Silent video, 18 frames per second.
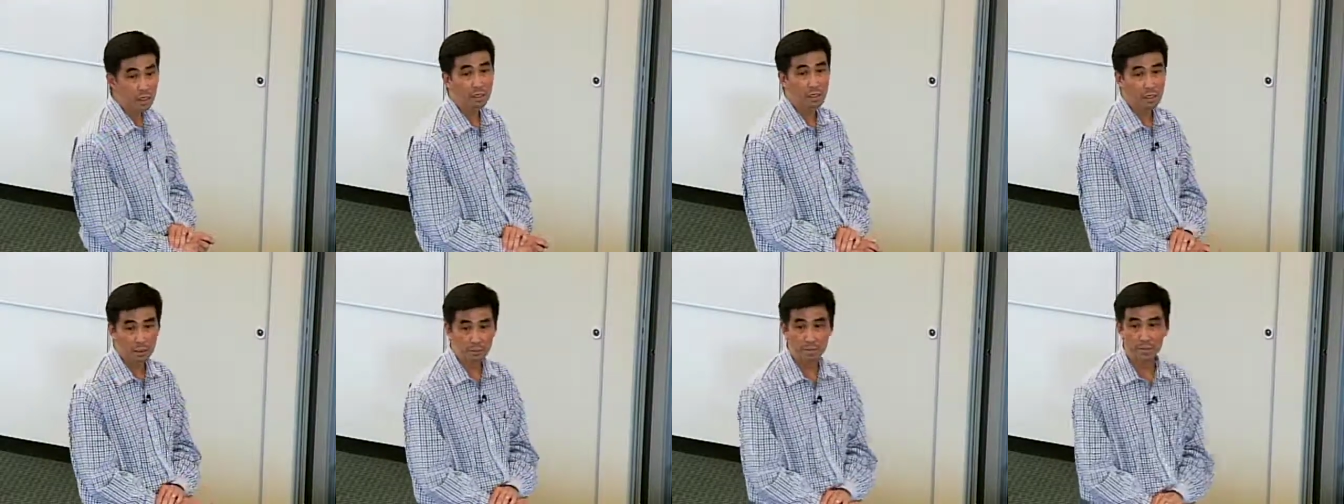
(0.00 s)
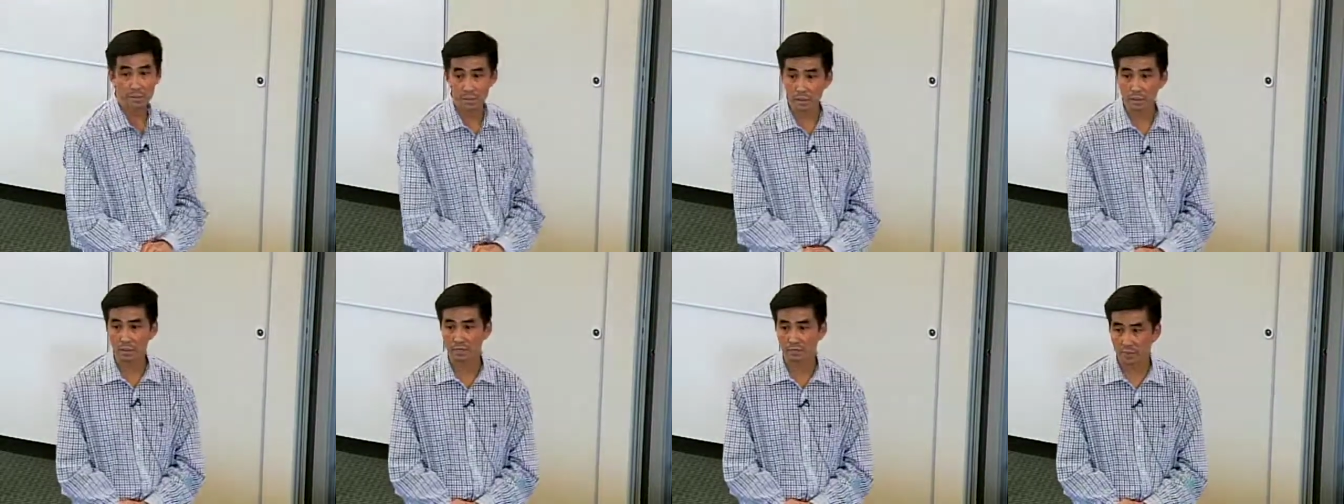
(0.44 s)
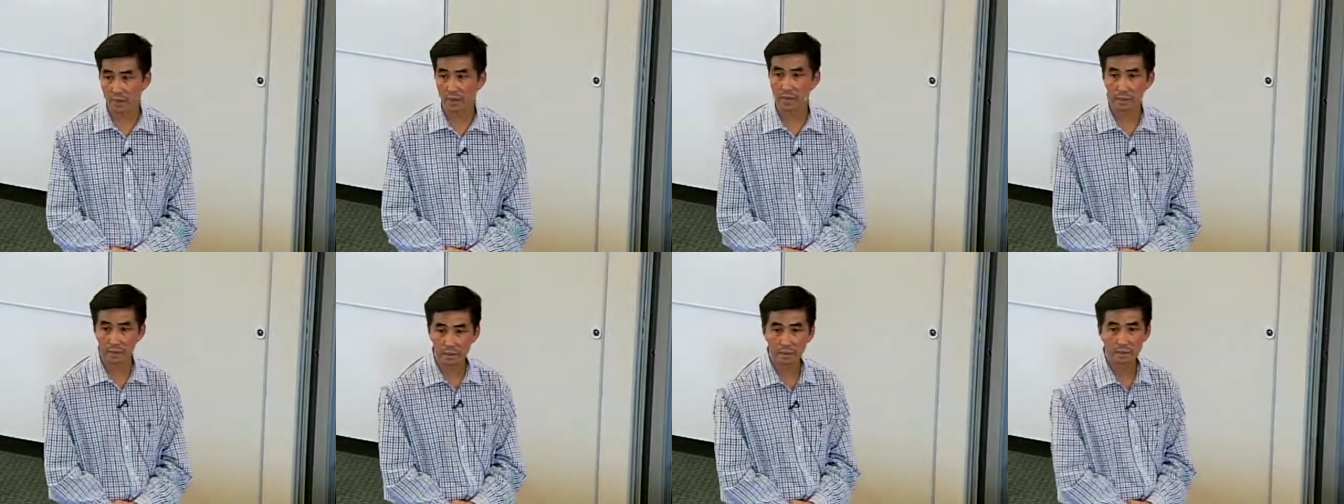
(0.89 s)
outcomes is also
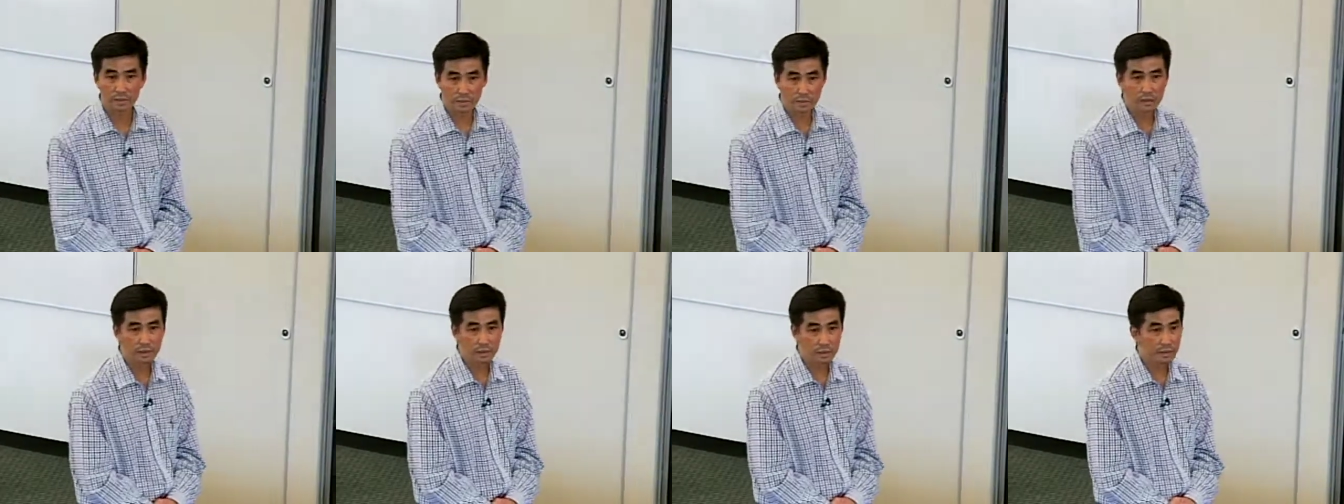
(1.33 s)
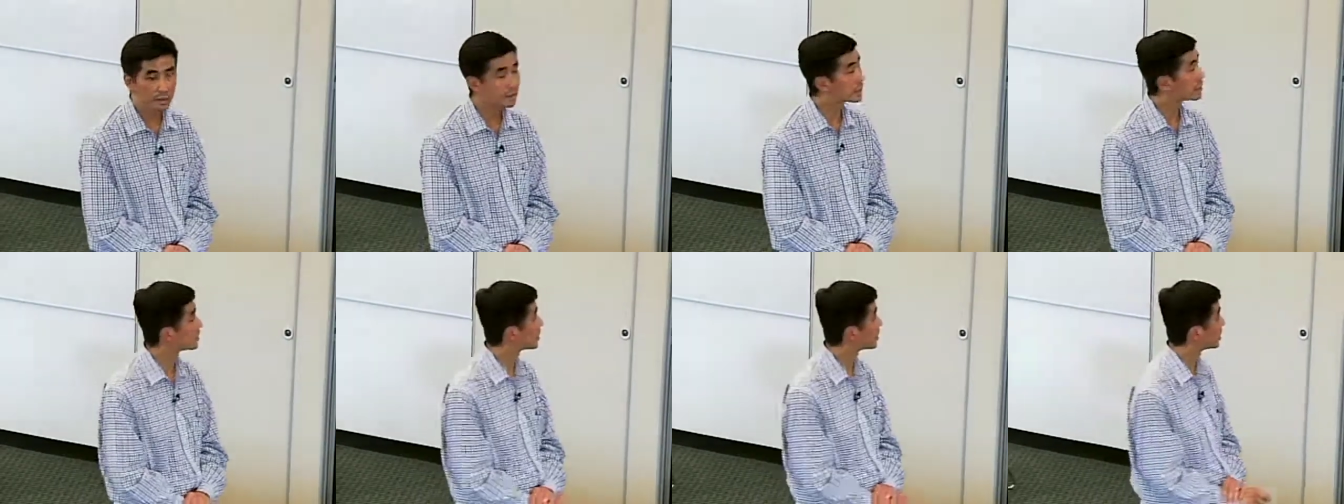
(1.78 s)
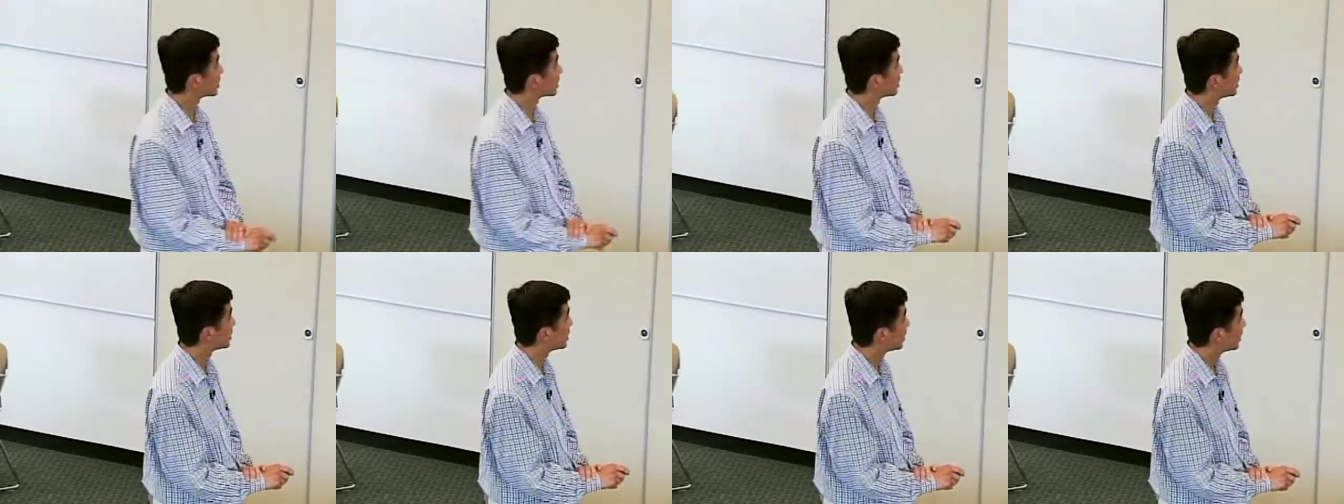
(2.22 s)
very consistent.
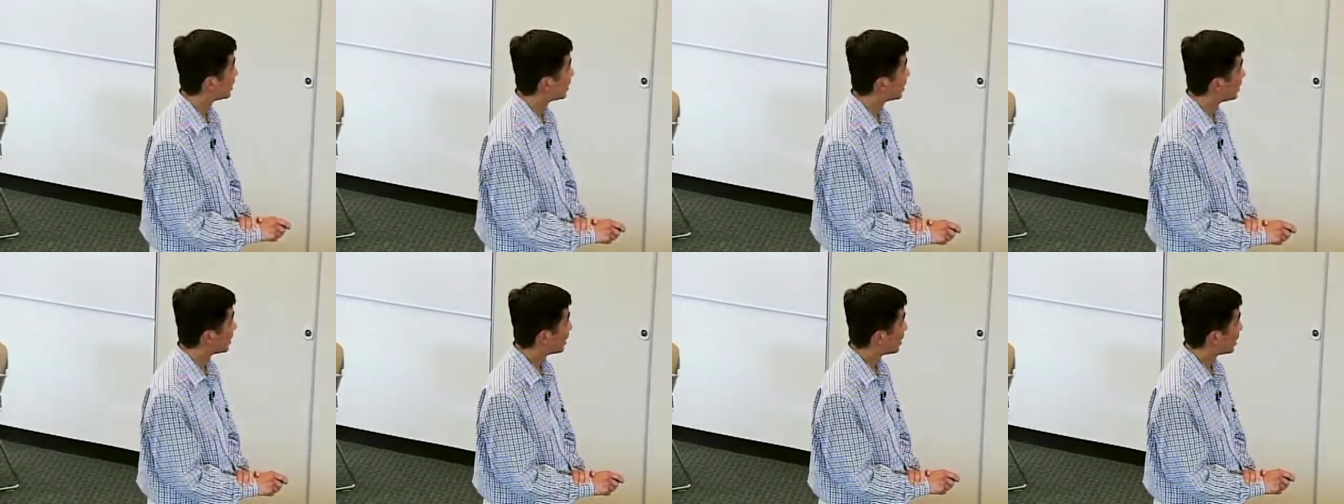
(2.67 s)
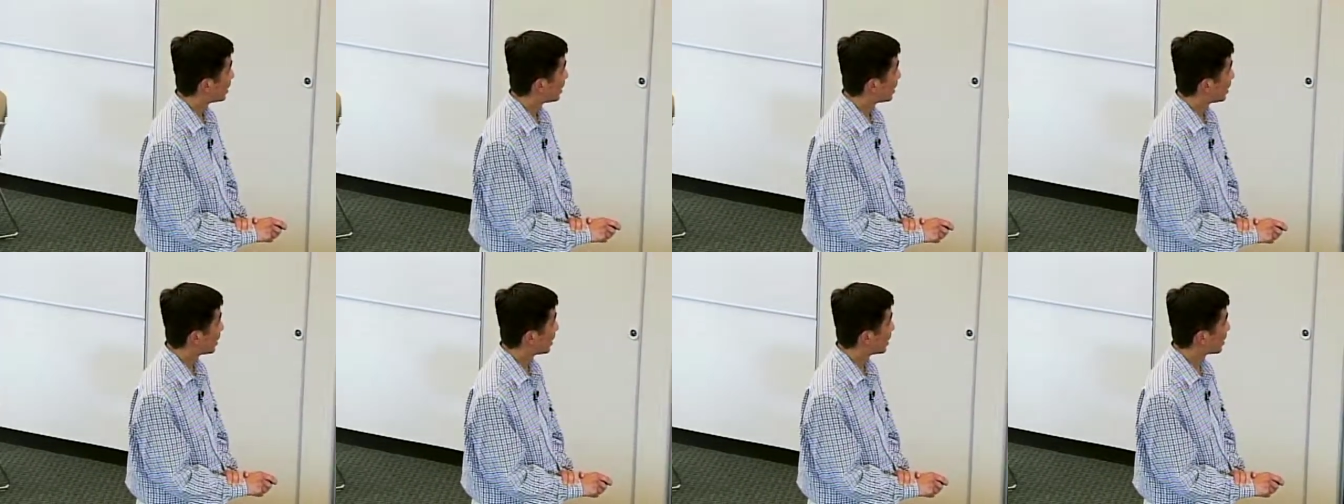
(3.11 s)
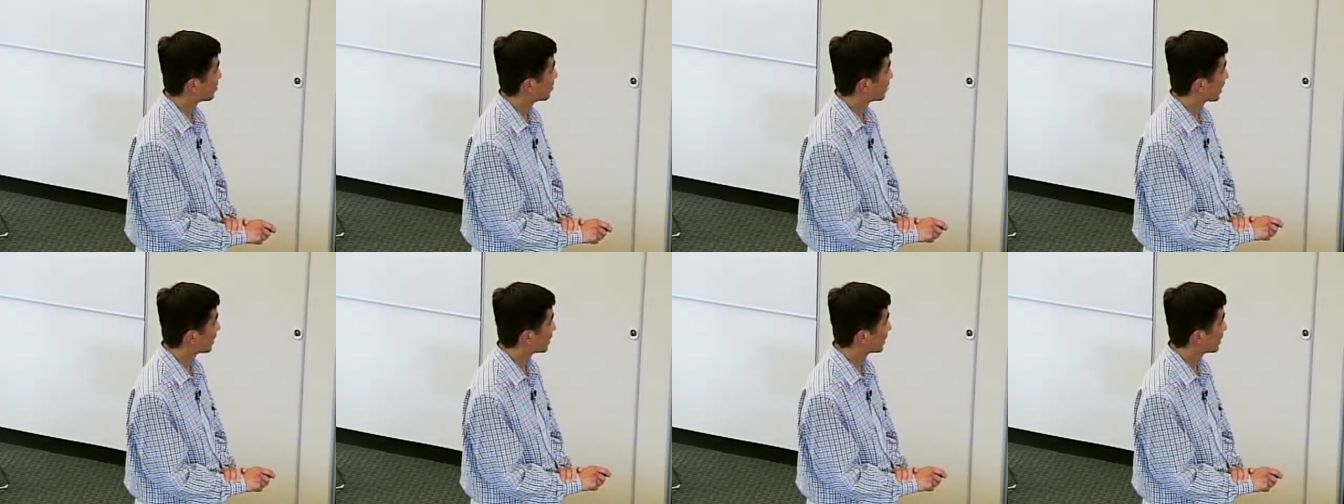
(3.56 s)

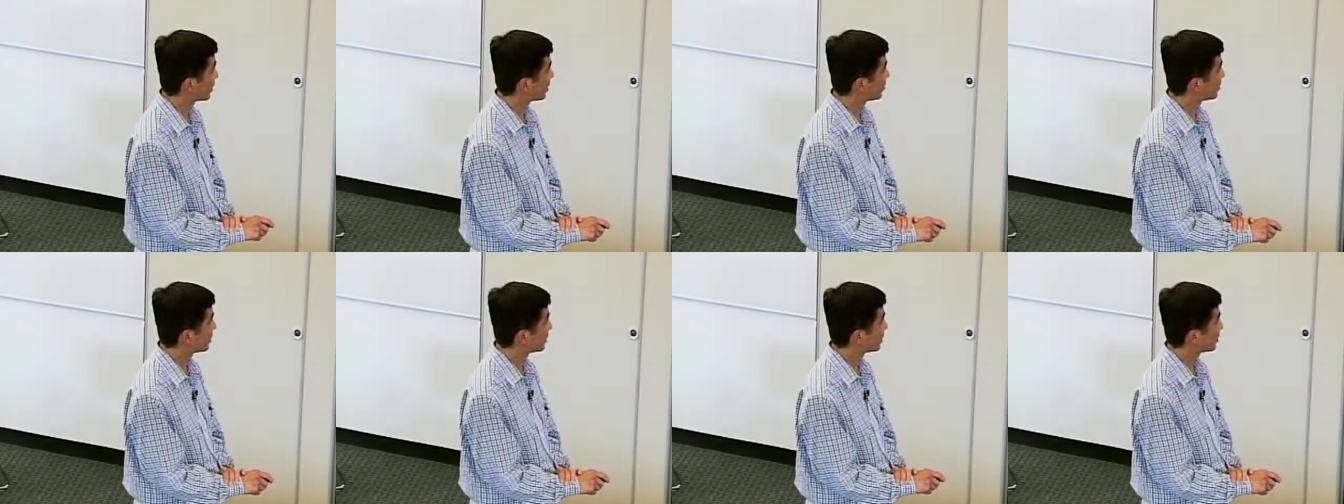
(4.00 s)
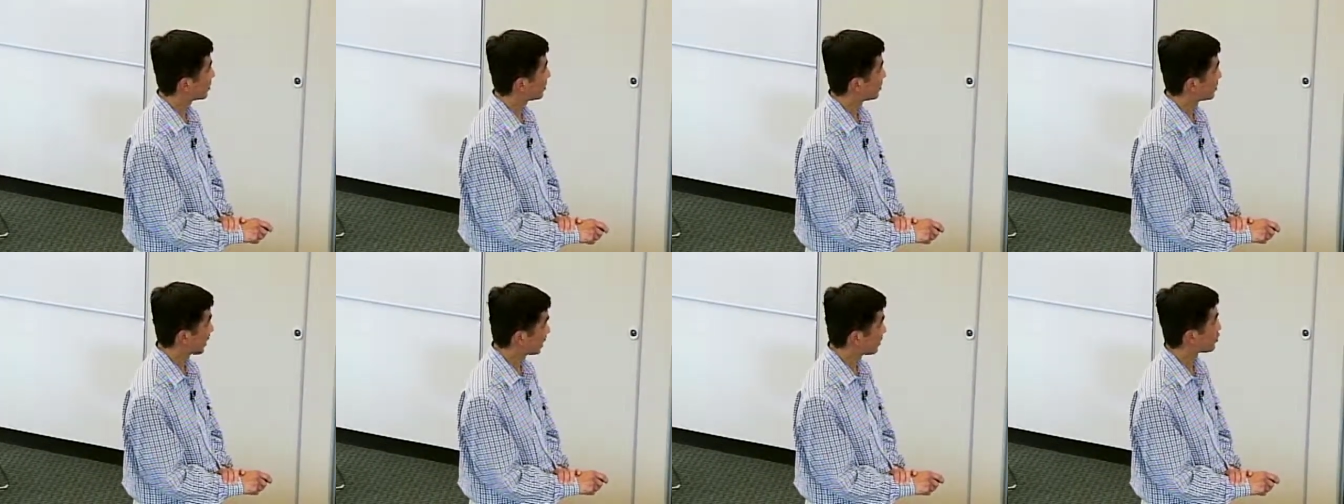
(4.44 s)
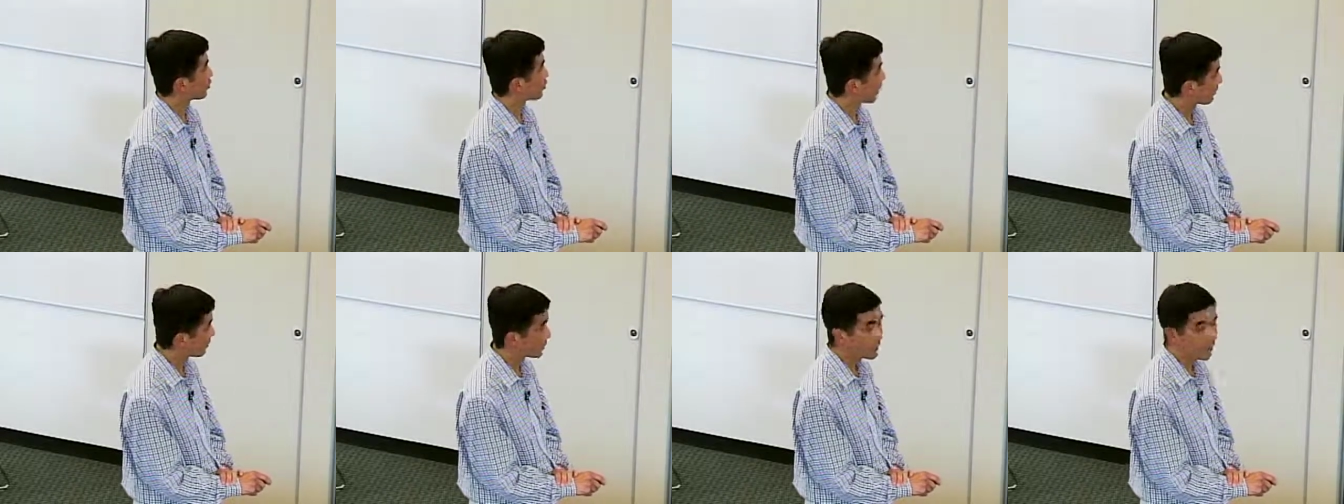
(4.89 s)
Um, I think with these, well, actually
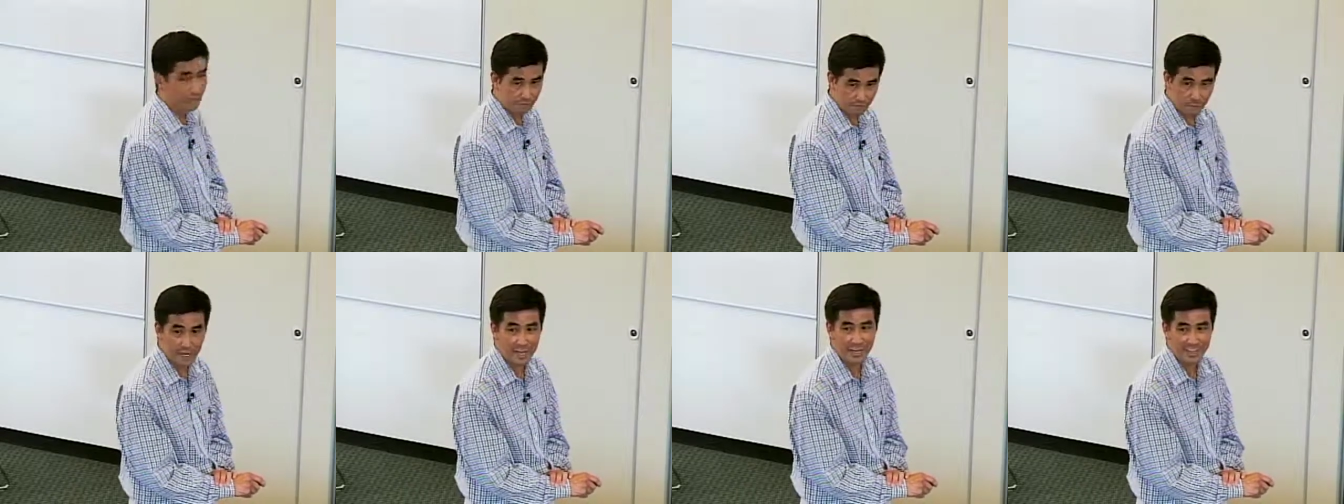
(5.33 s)
driving is very